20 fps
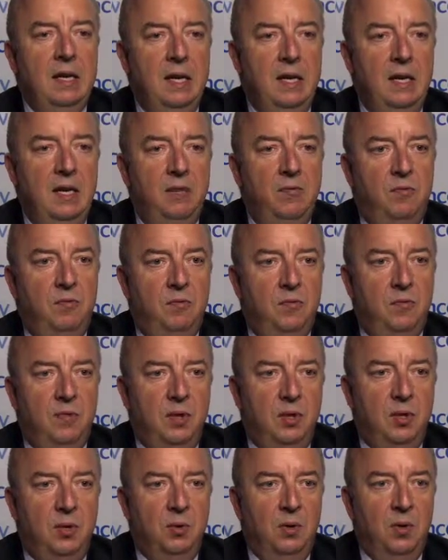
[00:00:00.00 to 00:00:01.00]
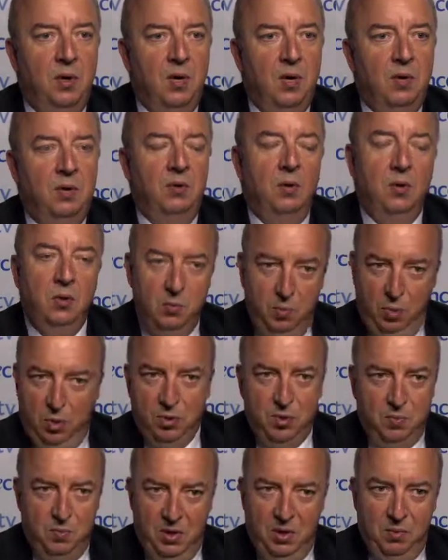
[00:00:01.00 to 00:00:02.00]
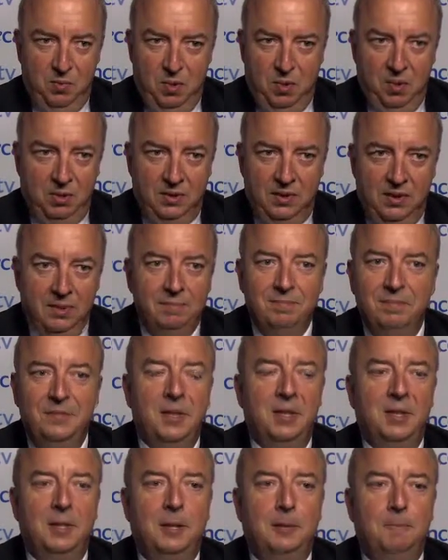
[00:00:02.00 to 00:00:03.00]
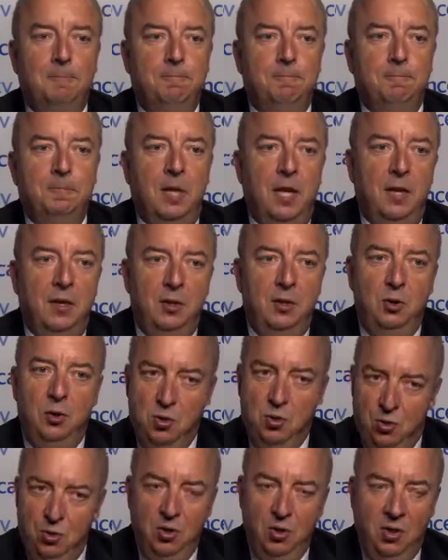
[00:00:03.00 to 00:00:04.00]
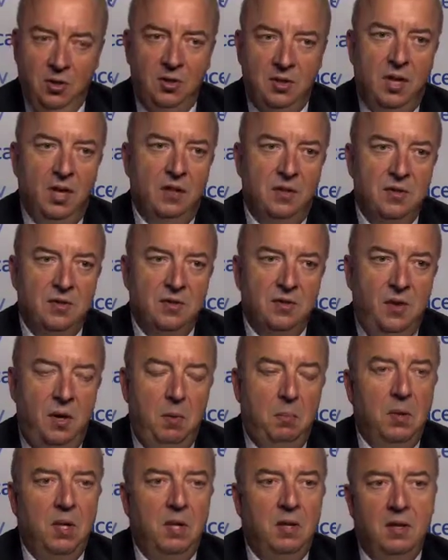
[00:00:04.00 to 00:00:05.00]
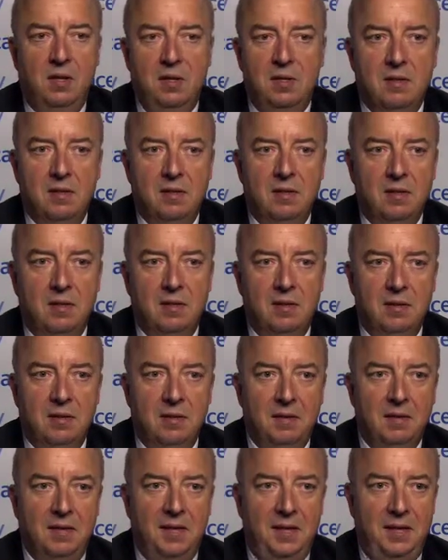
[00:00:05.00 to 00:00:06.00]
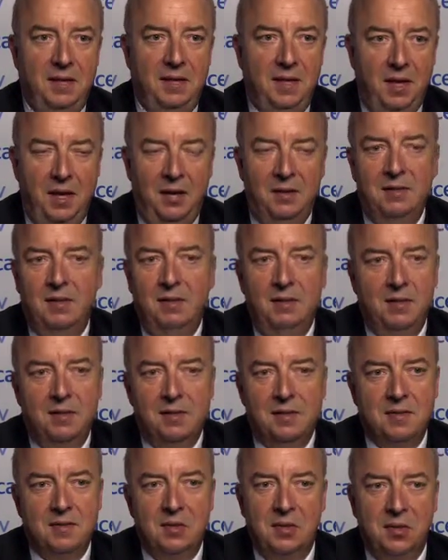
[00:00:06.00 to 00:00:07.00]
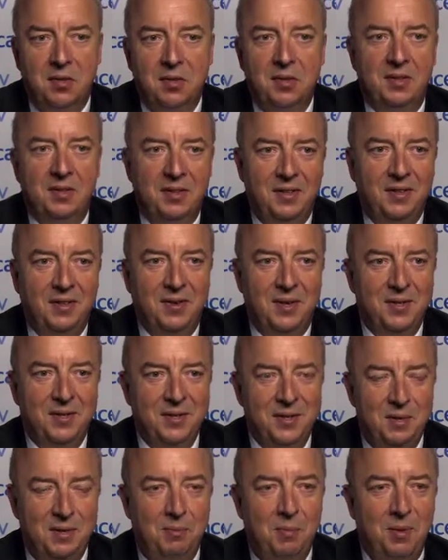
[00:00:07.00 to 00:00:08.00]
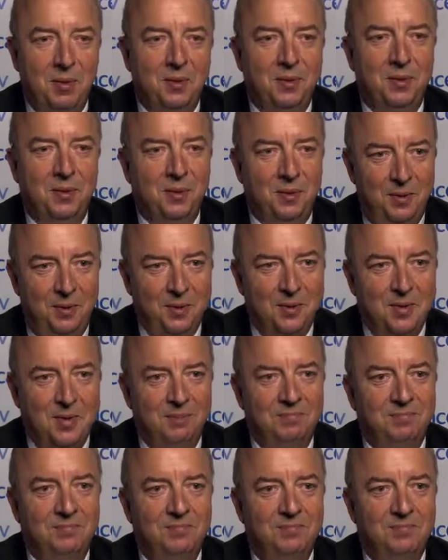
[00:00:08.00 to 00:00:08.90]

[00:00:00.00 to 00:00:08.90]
If you are not postmenopausal, then you should not get this treatment. It's, in the end, it's a rather simple conclusion.